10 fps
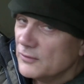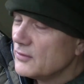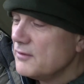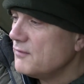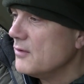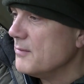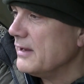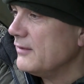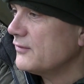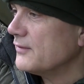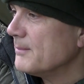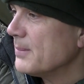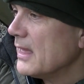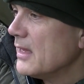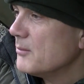It's only a few minutes,
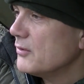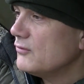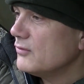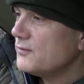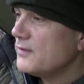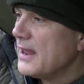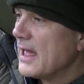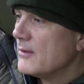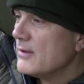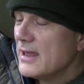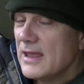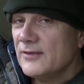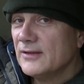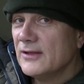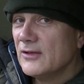but just for now
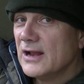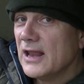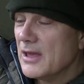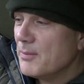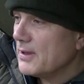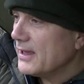here's a little clip,